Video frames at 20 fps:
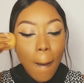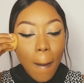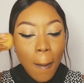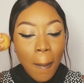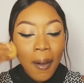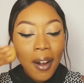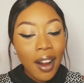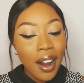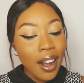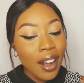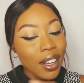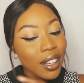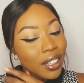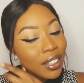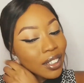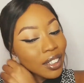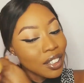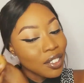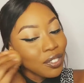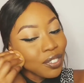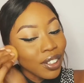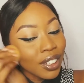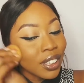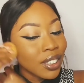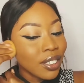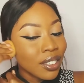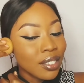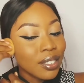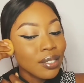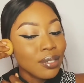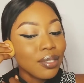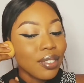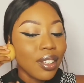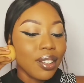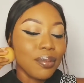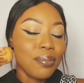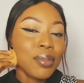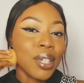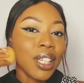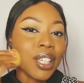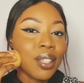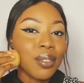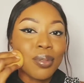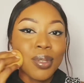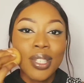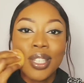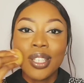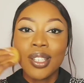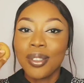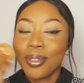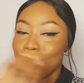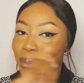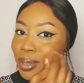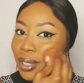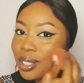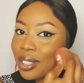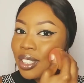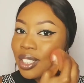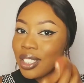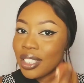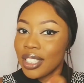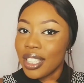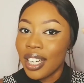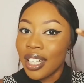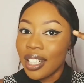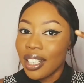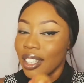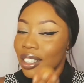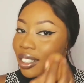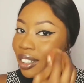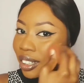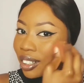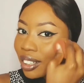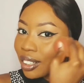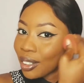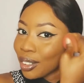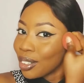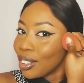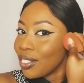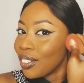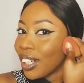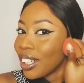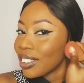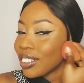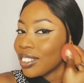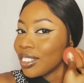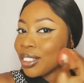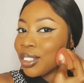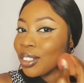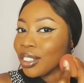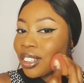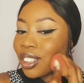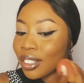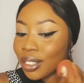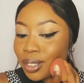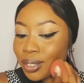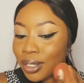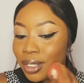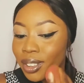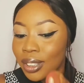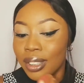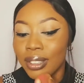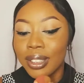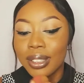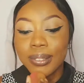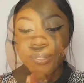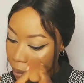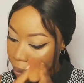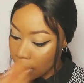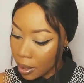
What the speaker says: But if I didn't make a mistake with this eyeliner, I could have actually gone out with it.